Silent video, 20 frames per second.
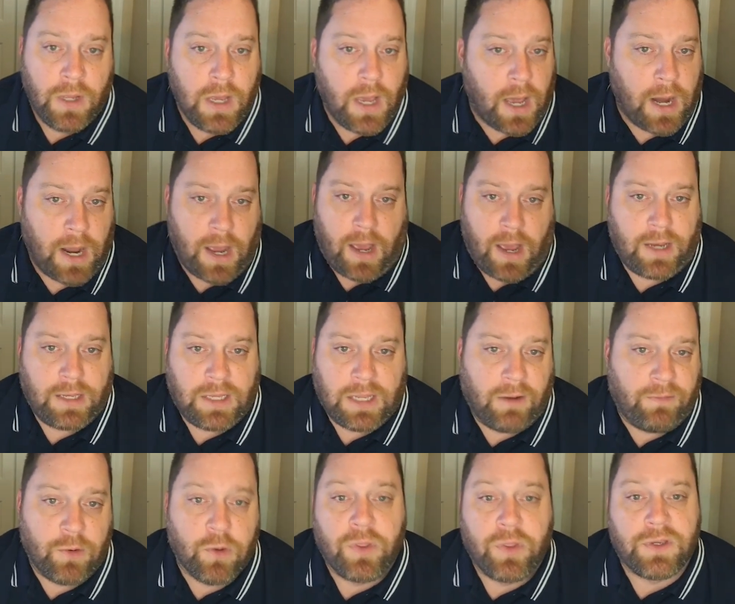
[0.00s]
And I did a
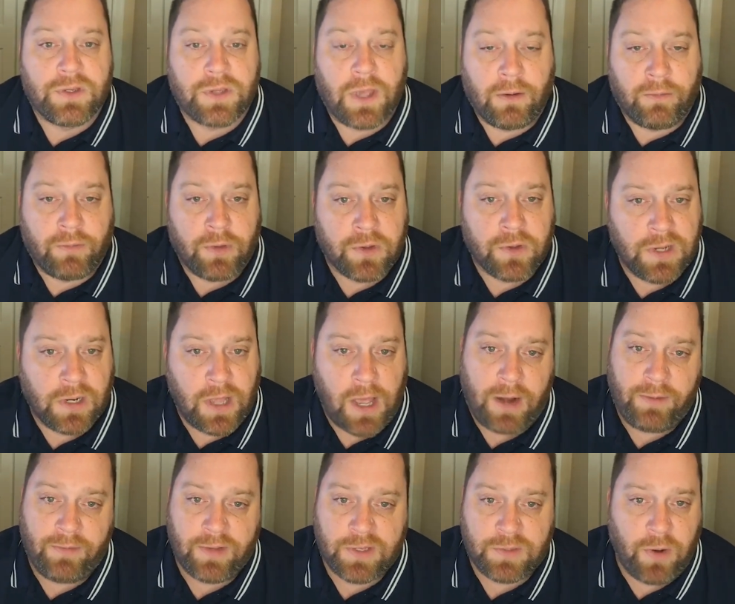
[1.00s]
few of these interviews, and a lot
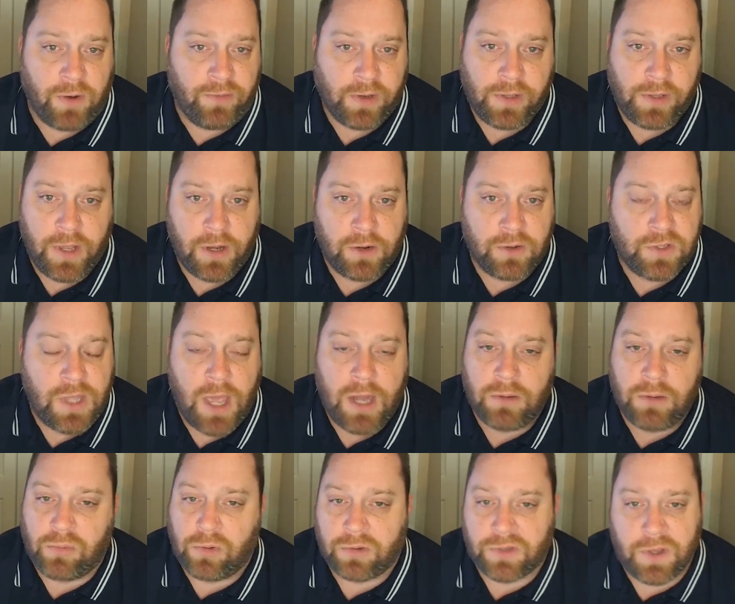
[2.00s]
of it's perfectly
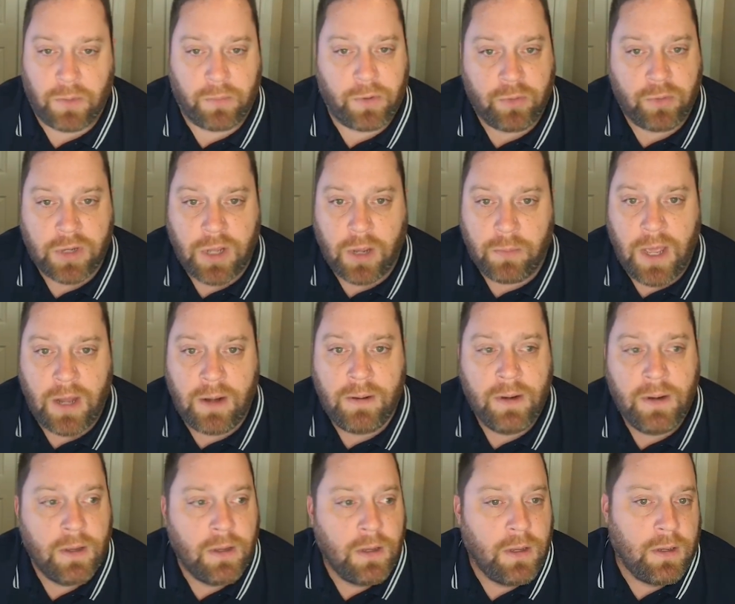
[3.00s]
understandable. Somebody would come in,